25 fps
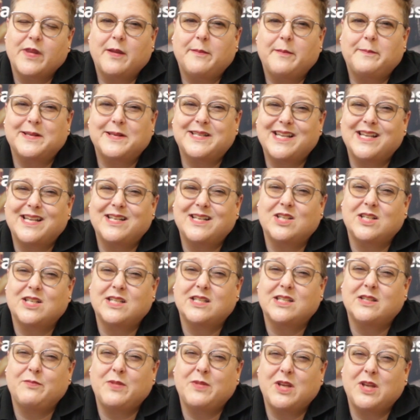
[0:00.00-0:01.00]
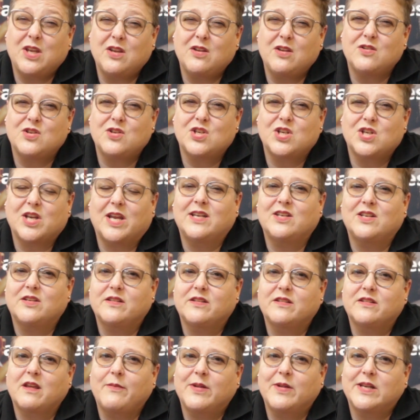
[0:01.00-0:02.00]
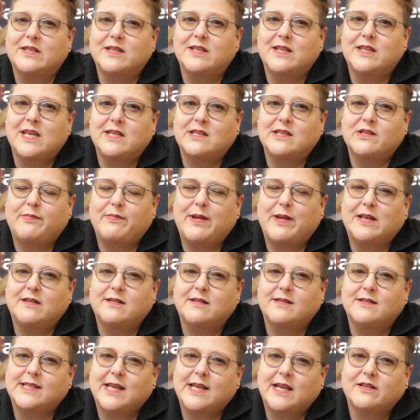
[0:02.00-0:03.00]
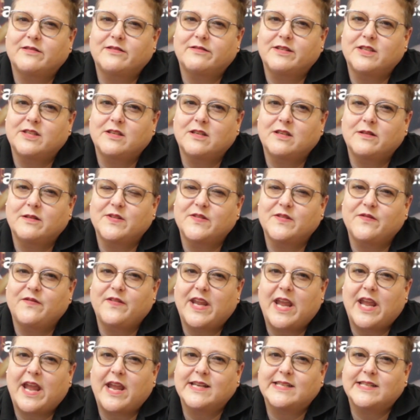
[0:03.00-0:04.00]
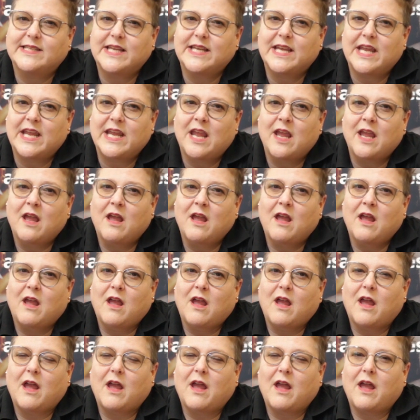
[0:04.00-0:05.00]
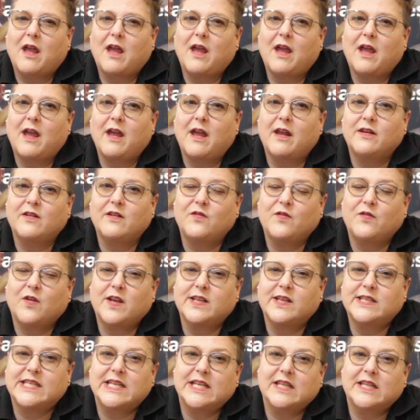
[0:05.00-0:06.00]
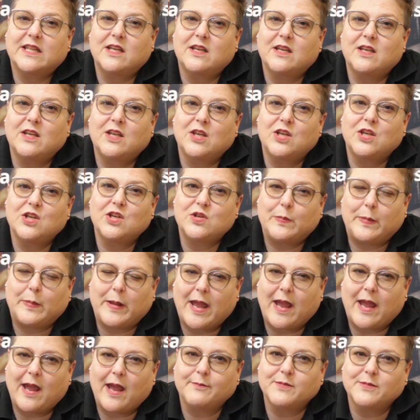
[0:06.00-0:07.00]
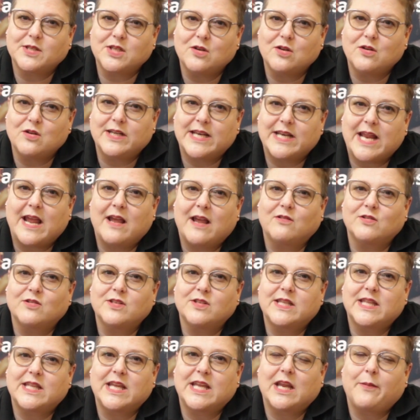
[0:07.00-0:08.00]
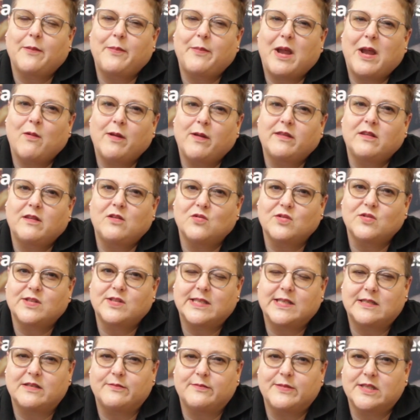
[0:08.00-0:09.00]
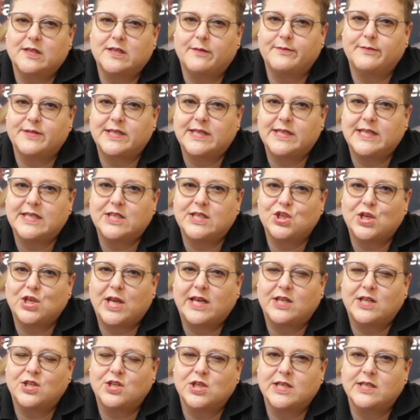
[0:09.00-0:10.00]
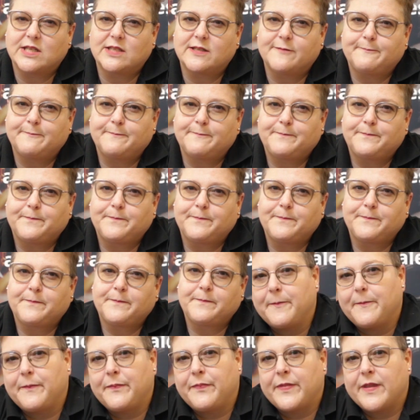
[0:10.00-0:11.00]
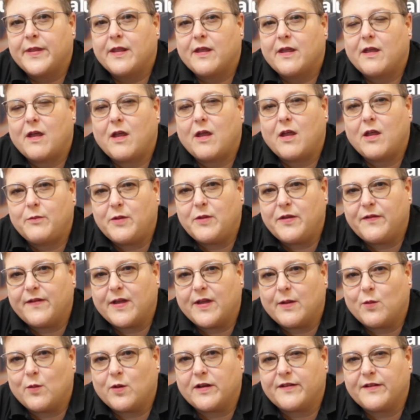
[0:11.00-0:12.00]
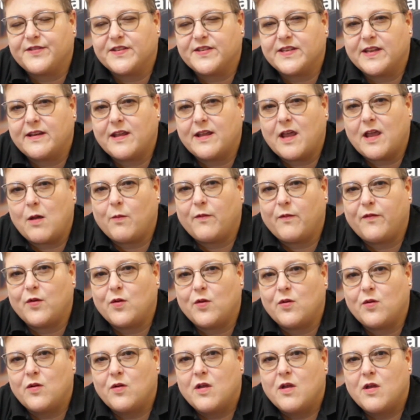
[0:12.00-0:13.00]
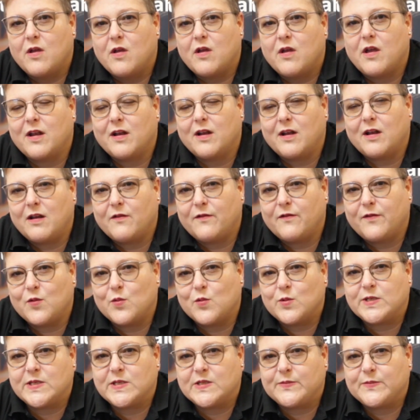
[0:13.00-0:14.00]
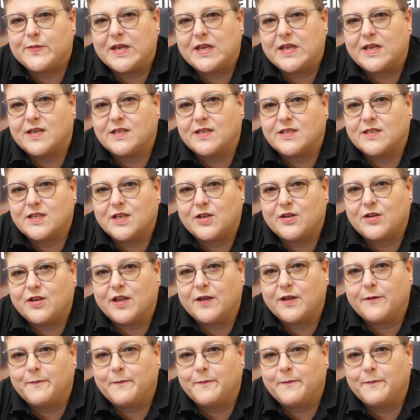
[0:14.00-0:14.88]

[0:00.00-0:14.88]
potentially some huge changes coming to the independent sector in terms of VAT, and advising that you should perhaps look now to think about whether your system is up to these changes. I hope you found what I've said helpful, and I look forward to speaking to you.